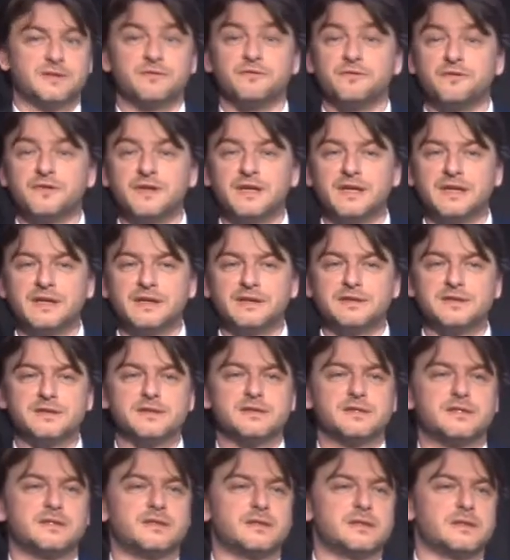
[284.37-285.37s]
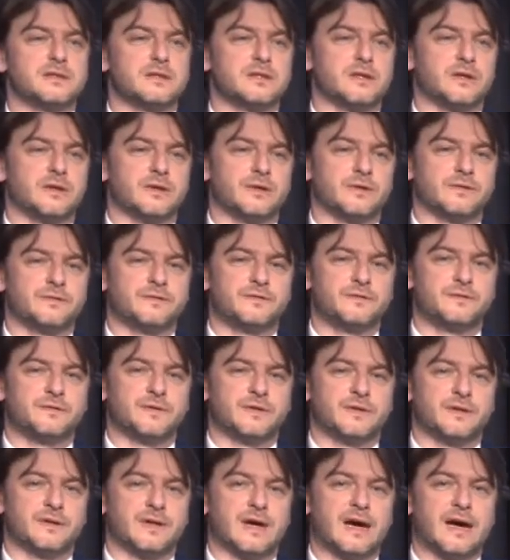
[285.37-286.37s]
fleets of
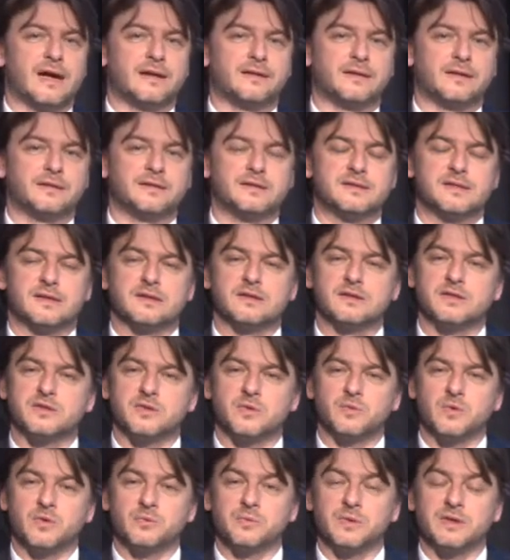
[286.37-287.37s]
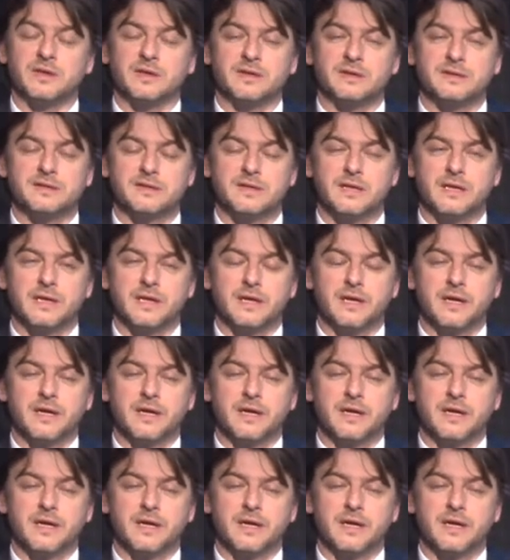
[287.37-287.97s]
islands and so on, because